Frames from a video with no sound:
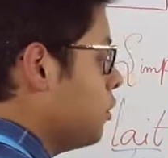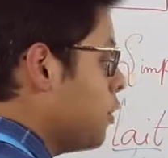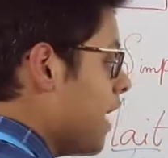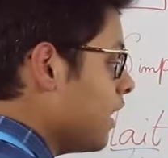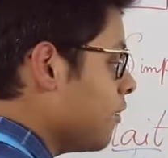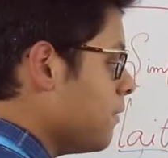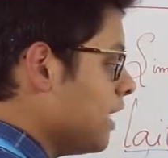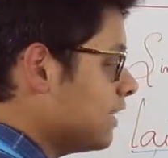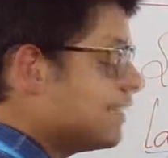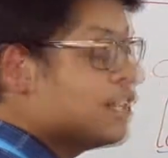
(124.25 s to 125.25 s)
together
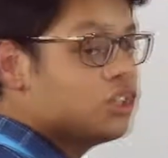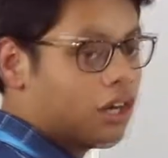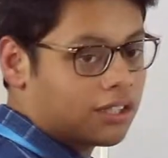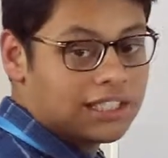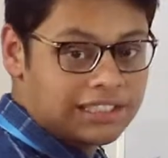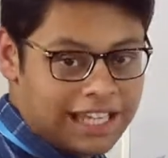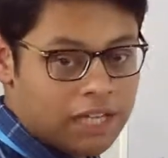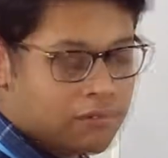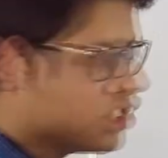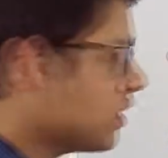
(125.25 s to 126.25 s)
means chocolate
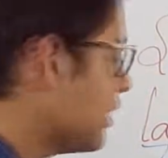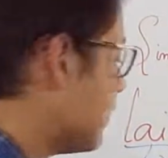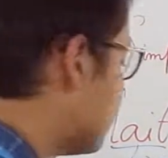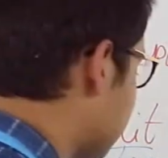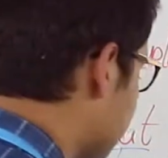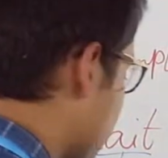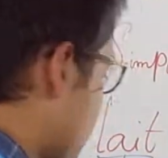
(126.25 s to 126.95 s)
sandwiches.